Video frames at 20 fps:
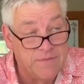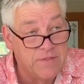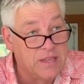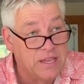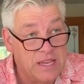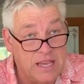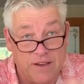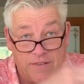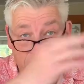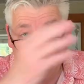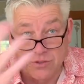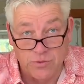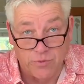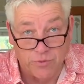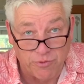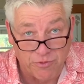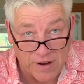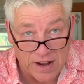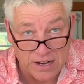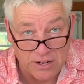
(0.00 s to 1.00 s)
You're having some
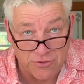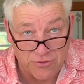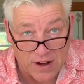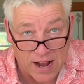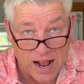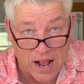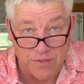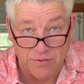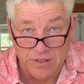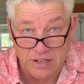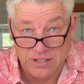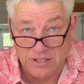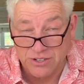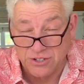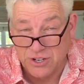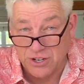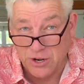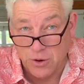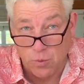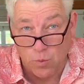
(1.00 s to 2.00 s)
friends round. This is
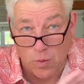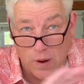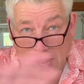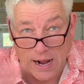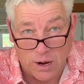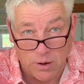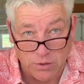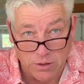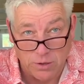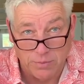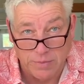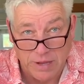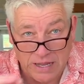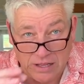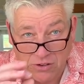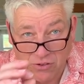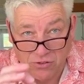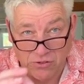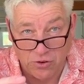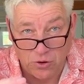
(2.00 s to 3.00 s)
going to wow them. It's
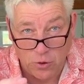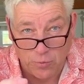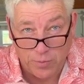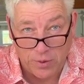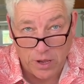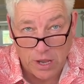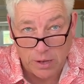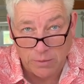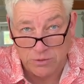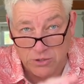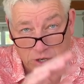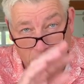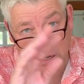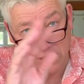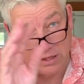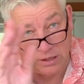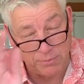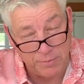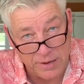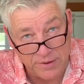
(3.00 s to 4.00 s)
superb. It's got a
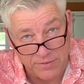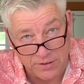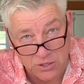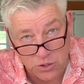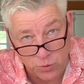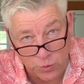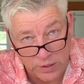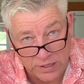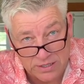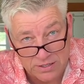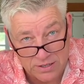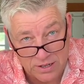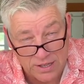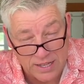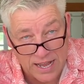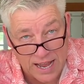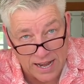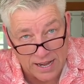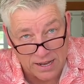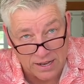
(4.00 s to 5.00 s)
little bit of a twist at the
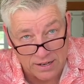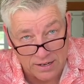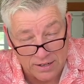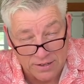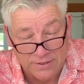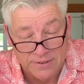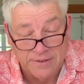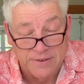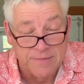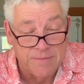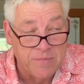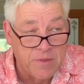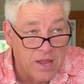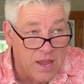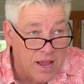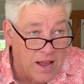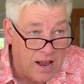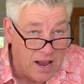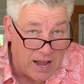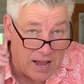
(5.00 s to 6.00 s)
end,
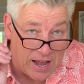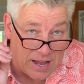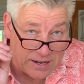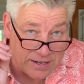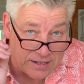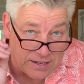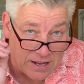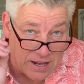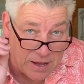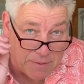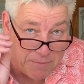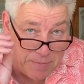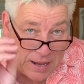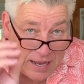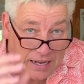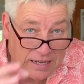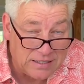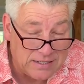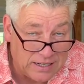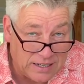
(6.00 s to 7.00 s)
and
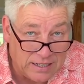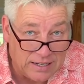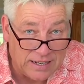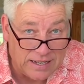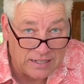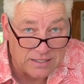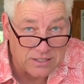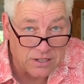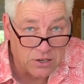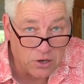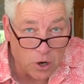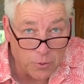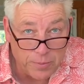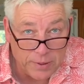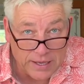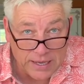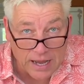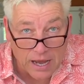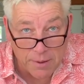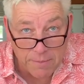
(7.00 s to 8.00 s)
basically it's a
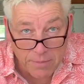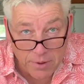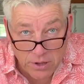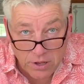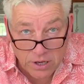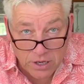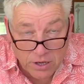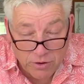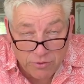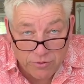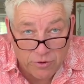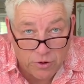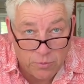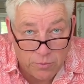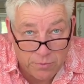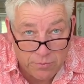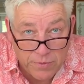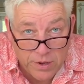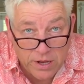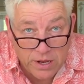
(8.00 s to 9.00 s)
copycat burger from
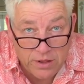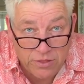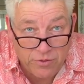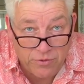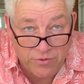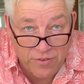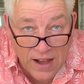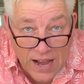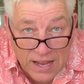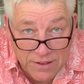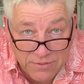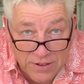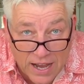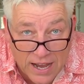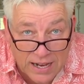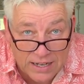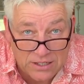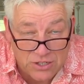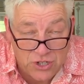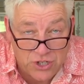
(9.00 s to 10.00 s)
the Five
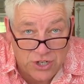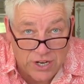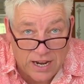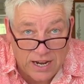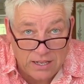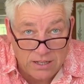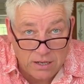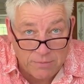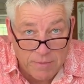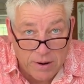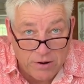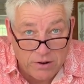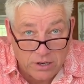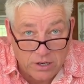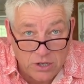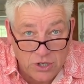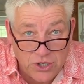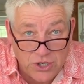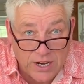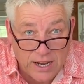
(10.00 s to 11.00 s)
Guys chain, the American
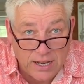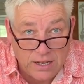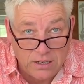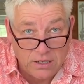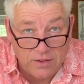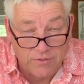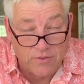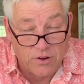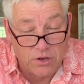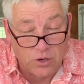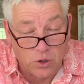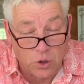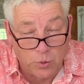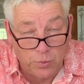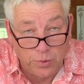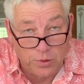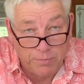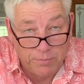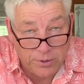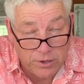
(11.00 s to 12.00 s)
chain. They've got a couple
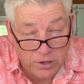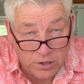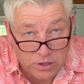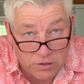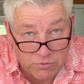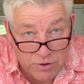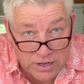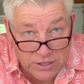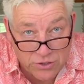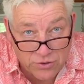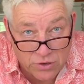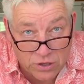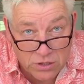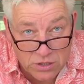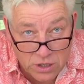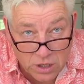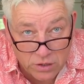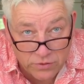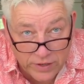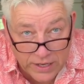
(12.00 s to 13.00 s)
of burger restaurants
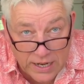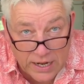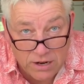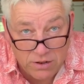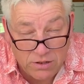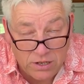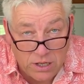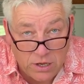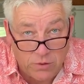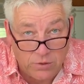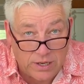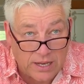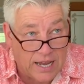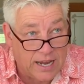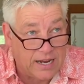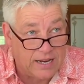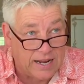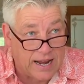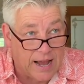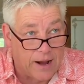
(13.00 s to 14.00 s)
over here in the UK
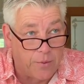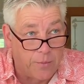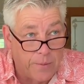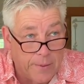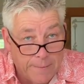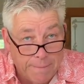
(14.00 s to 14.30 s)
now,